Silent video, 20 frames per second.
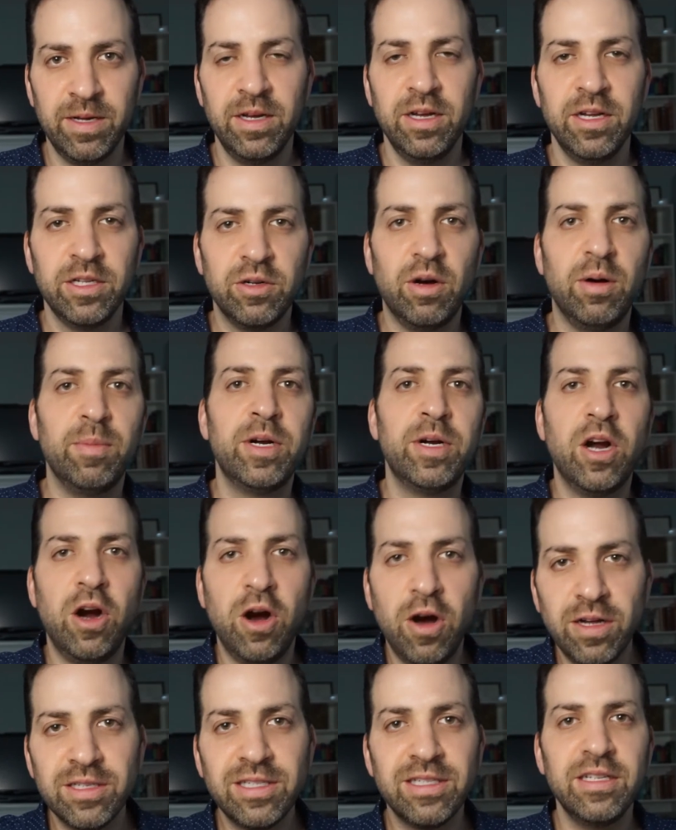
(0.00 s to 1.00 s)
So I'm
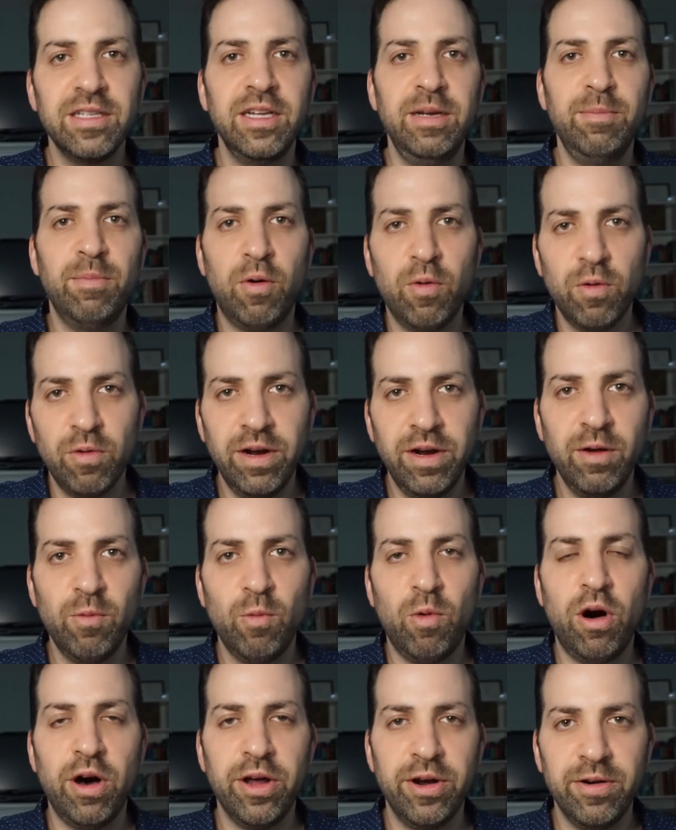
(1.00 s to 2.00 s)
constantly pouring
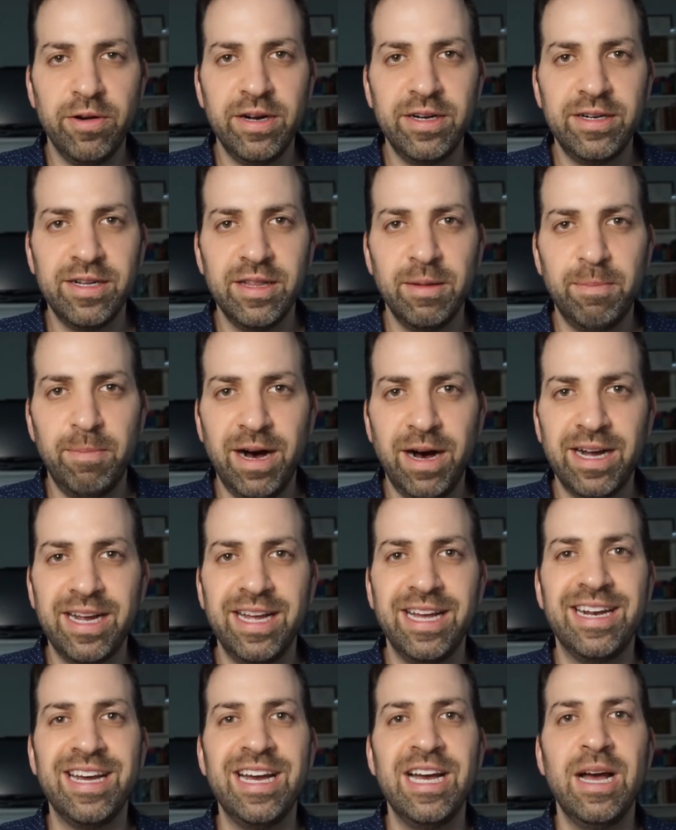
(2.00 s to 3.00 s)
water into the
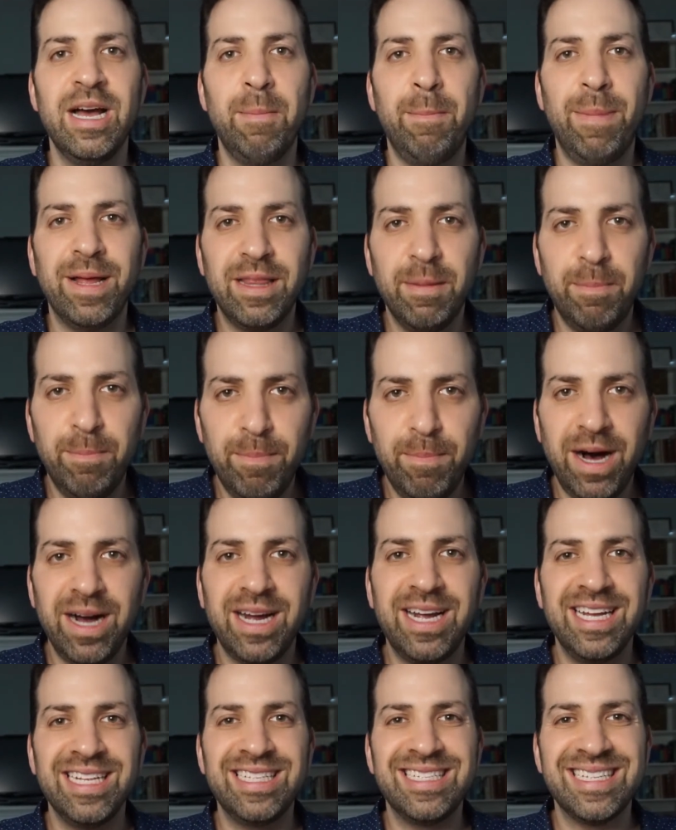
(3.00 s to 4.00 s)
bucket, but the
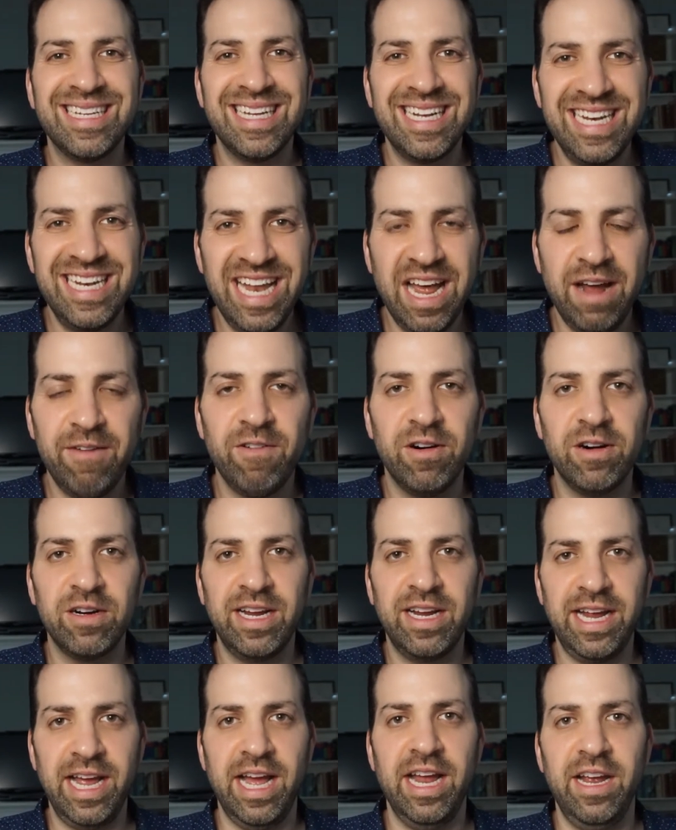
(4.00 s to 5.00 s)
bucket's never
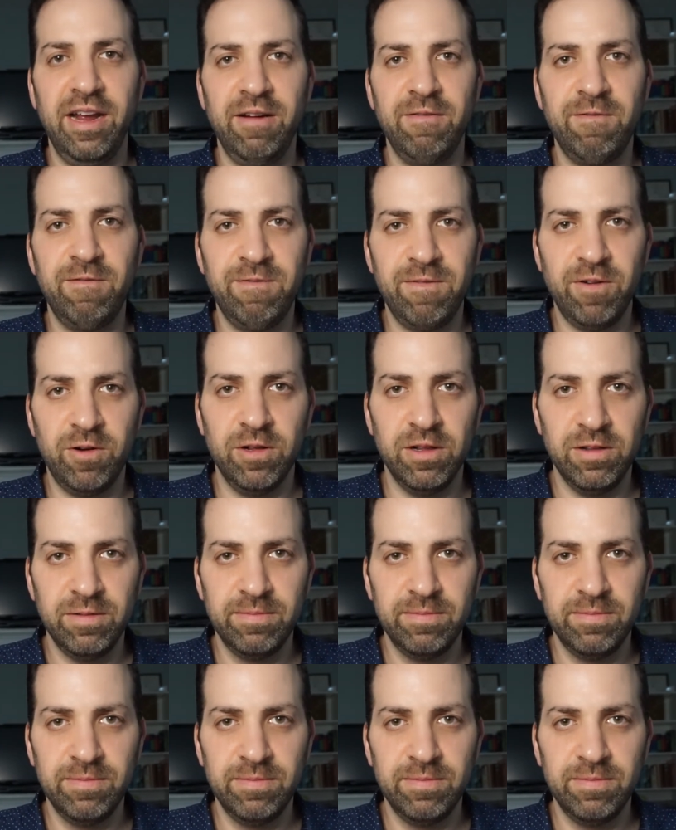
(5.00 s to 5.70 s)
getting full.